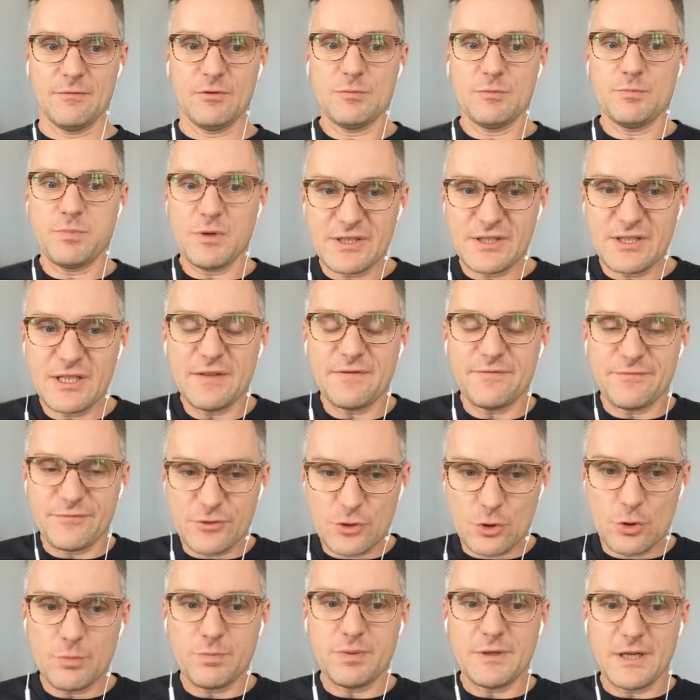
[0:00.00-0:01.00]
What did we
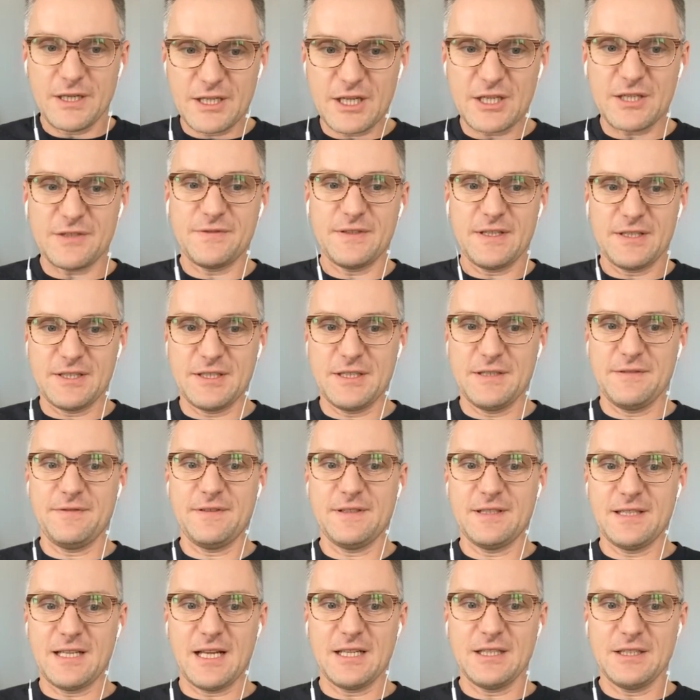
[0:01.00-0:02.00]
fail to achieve in
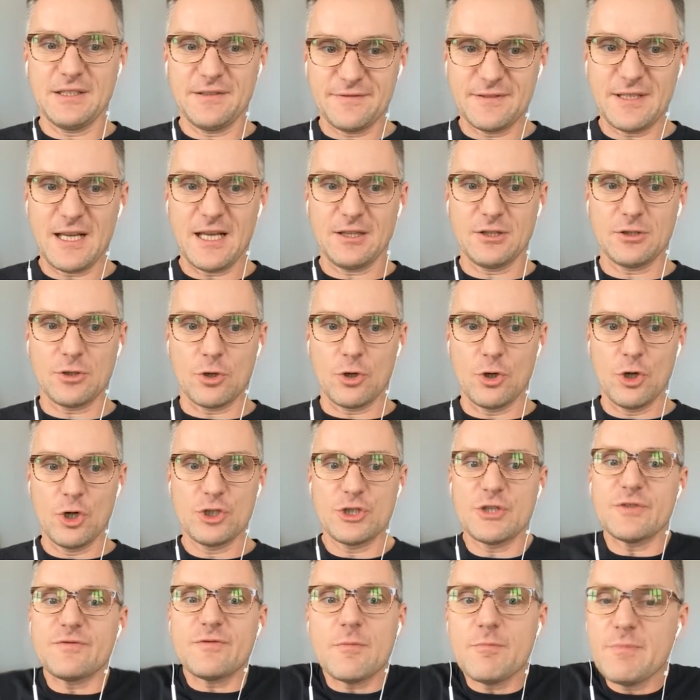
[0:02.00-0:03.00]
30 years after
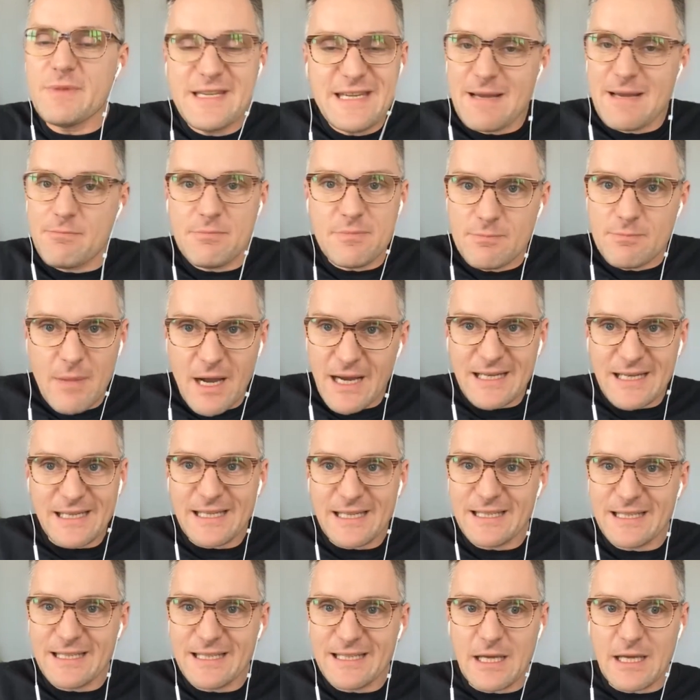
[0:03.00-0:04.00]
Finland joined NATO?